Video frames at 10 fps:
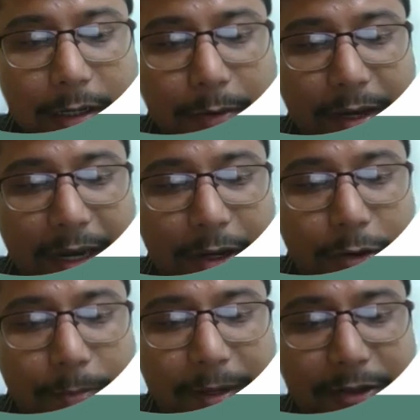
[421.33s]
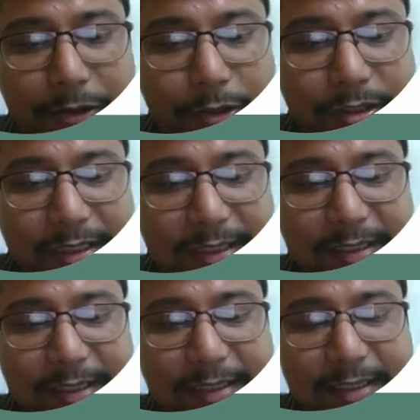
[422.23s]
Now
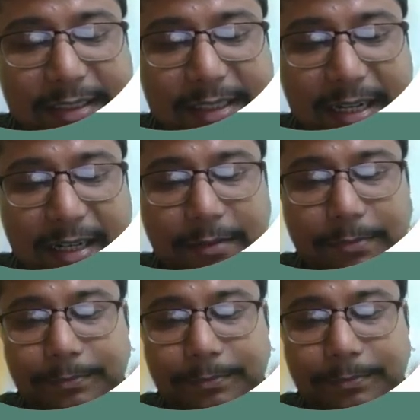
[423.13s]
endometriosis is a state.